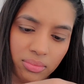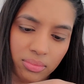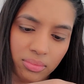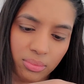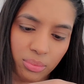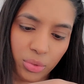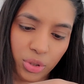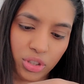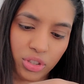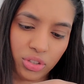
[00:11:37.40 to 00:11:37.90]

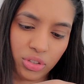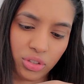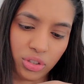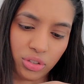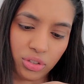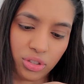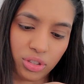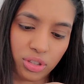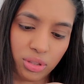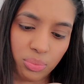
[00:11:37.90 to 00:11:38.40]
Moisture
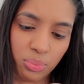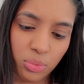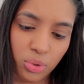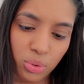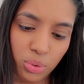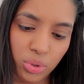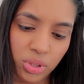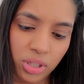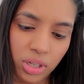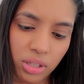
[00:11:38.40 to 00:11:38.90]

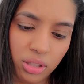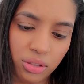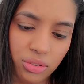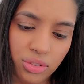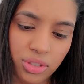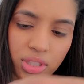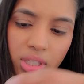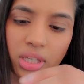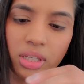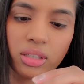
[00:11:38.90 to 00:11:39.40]
Smooth Color
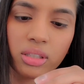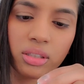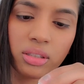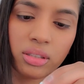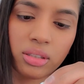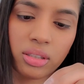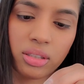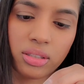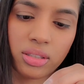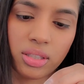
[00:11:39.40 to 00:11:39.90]
Stick.
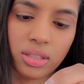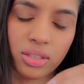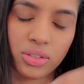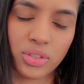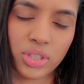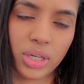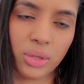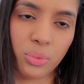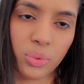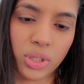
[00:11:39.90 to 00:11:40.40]
It's in the
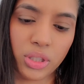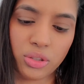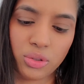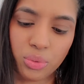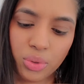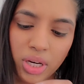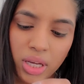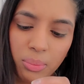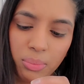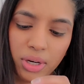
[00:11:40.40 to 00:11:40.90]
shade
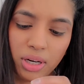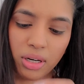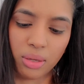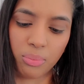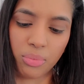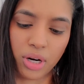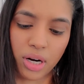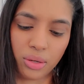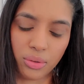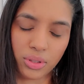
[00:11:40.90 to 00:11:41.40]
120 Berry
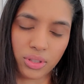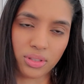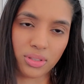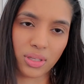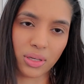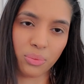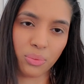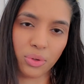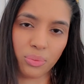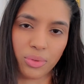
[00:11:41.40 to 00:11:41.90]
Brown. This is
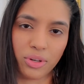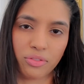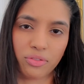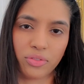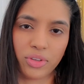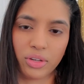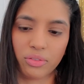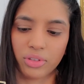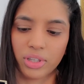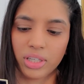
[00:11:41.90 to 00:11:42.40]
like one of my
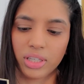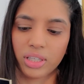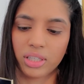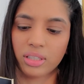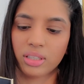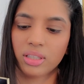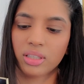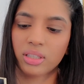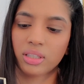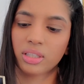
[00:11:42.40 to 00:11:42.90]
favorite
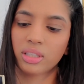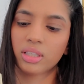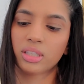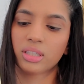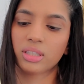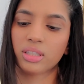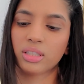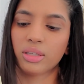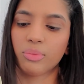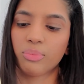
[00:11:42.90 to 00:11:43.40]

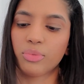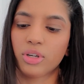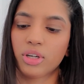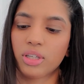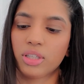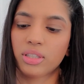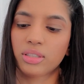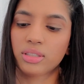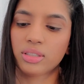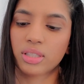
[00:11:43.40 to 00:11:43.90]
lip
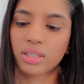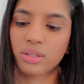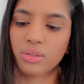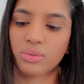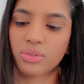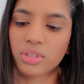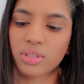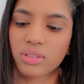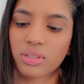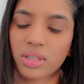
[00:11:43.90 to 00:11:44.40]
products. I
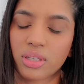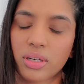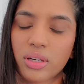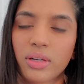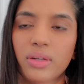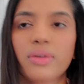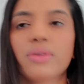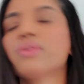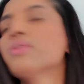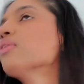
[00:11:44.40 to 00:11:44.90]
use this like
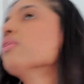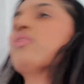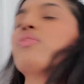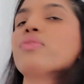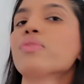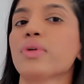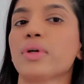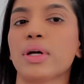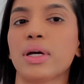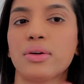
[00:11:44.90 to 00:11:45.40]

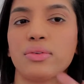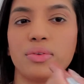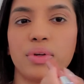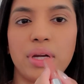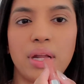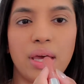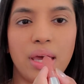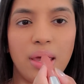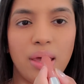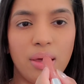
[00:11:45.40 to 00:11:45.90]
for every
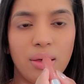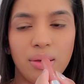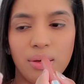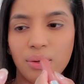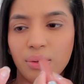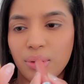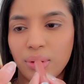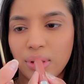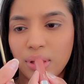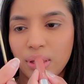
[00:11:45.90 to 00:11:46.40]
day,
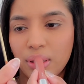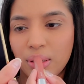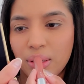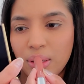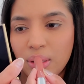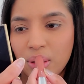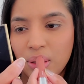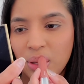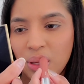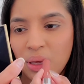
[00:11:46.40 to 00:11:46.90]
or like,
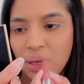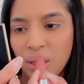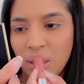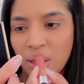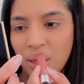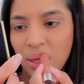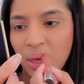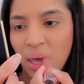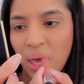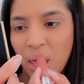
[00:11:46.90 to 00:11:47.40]

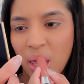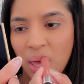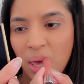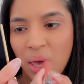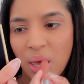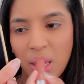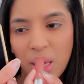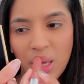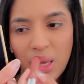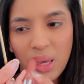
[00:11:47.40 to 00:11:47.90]

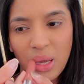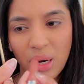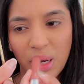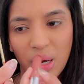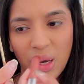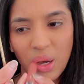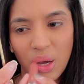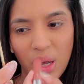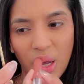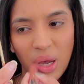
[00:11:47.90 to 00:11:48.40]
you
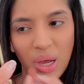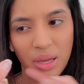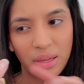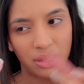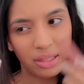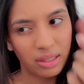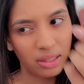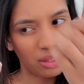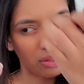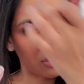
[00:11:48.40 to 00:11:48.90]
know,
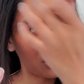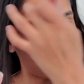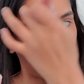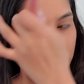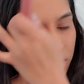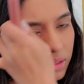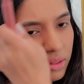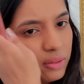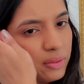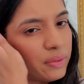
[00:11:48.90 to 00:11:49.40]
even
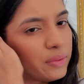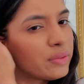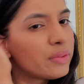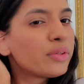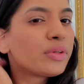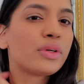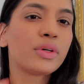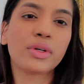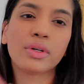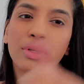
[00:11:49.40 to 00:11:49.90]

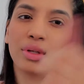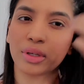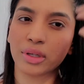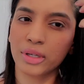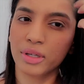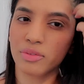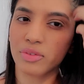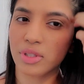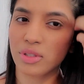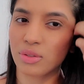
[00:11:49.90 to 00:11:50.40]

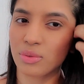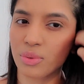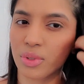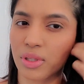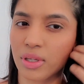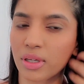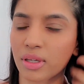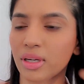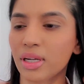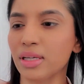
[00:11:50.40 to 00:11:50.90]
if I just want
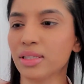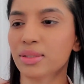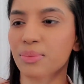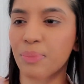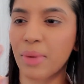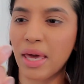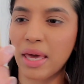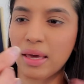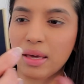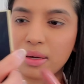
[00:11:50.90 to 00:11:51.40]
like a nice
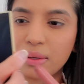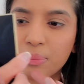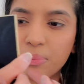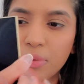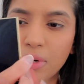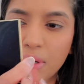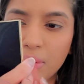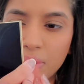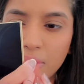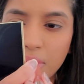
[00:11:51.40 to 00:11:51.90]
pink
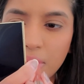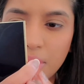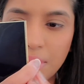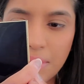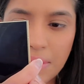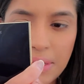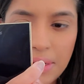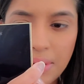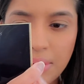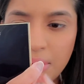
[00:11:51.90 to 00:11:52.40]
brown
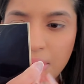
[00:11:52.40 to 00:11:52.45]
color.